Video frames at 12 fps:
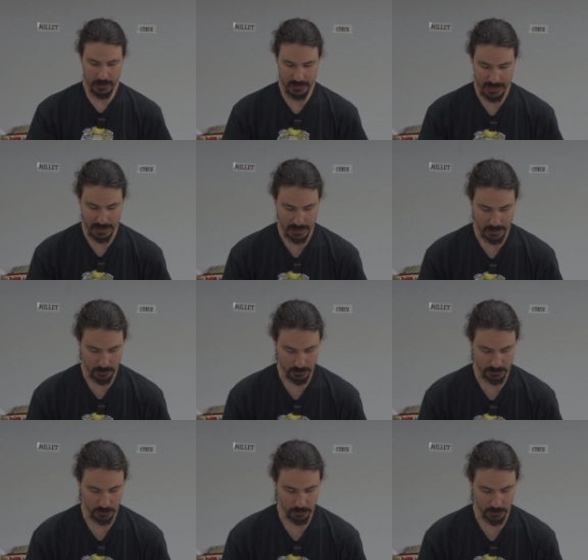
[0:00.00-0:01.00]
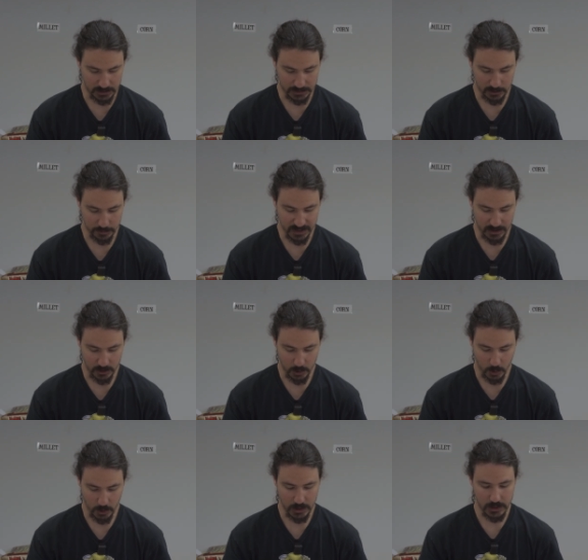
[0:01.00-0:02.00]
They also put a little bit of
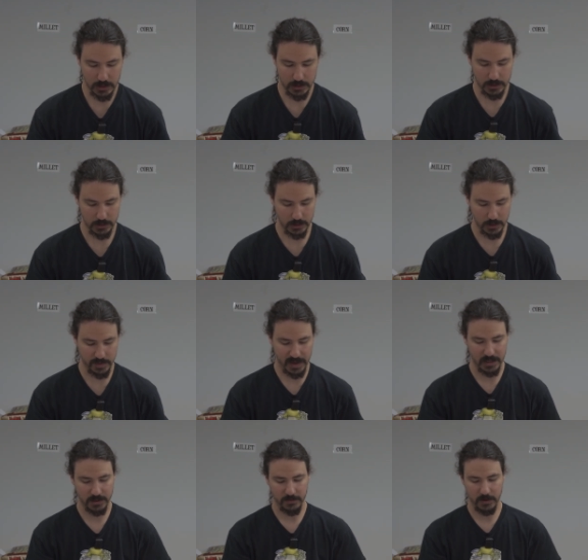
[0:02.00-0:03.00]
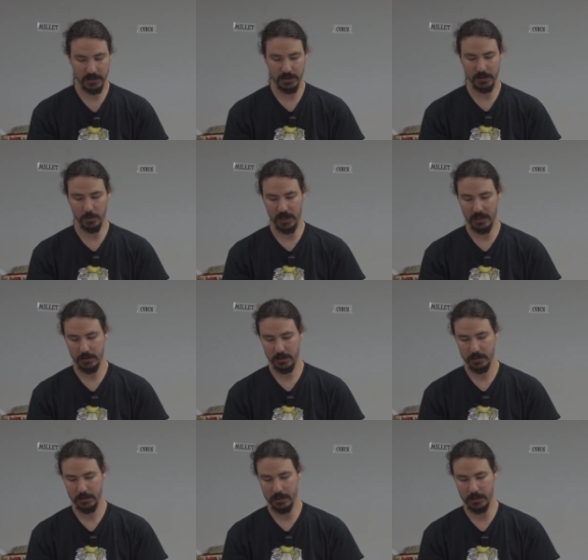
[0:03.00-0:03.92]
corn into the bags for us as well,